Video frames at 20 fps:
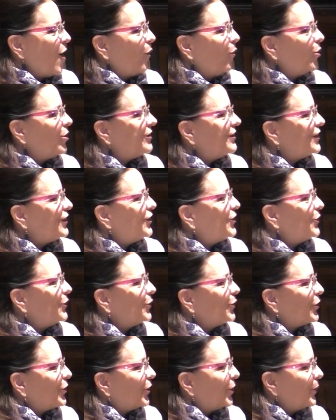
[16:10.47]
Well, did you
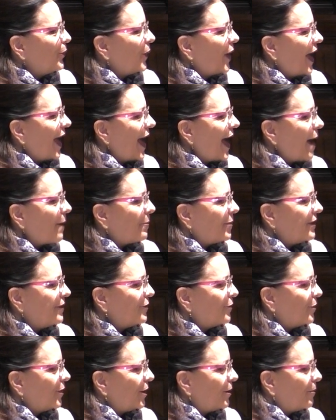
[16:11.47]
learn what
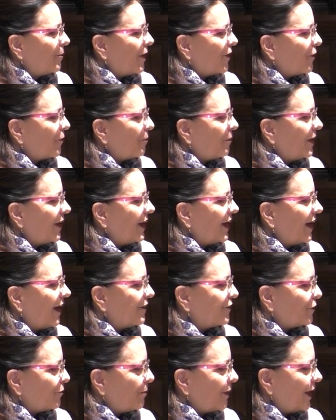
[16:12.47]
happens when a mother pig
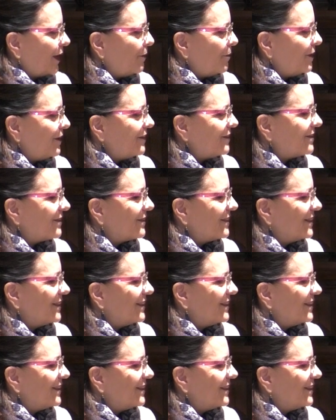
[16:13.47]
has her babies?